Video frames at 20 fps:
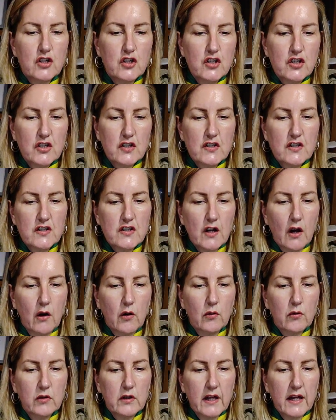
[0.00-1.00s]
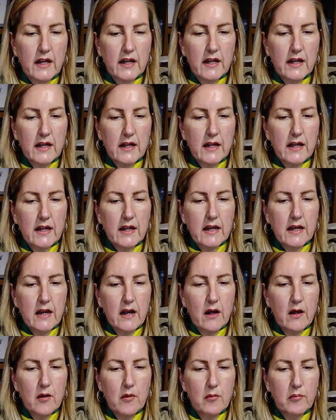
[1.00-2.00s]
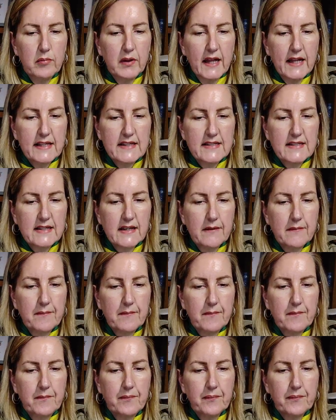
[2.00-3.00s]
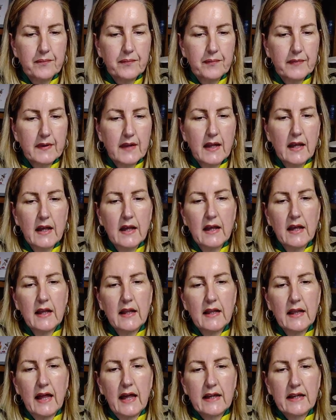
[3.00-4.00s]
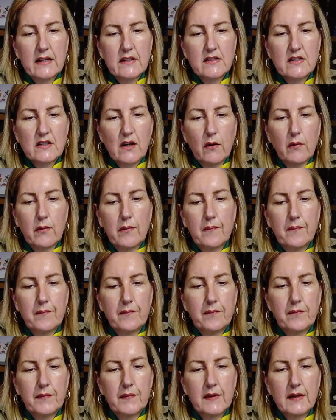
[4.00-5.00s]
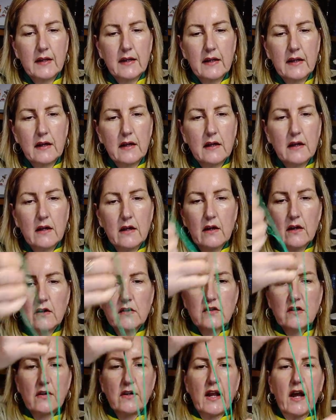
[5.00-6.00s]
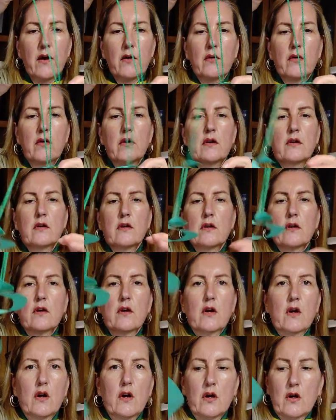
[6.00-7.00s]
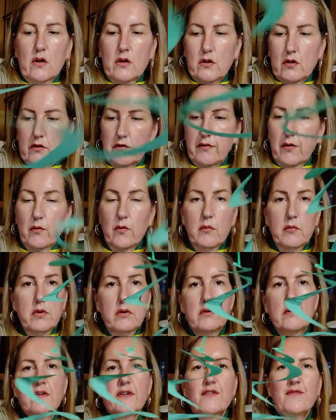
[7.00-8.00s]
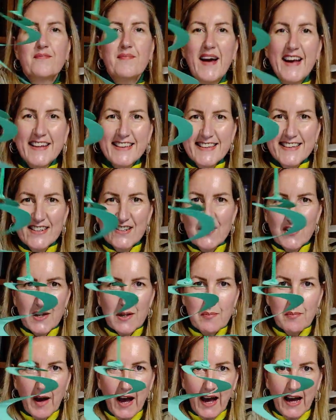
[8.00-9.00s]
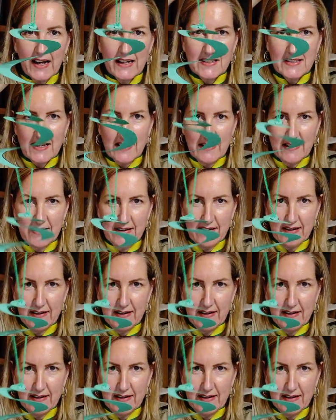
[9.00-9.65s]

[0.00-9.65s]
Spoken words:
just to hold it in place, like so. So now you've made the tree part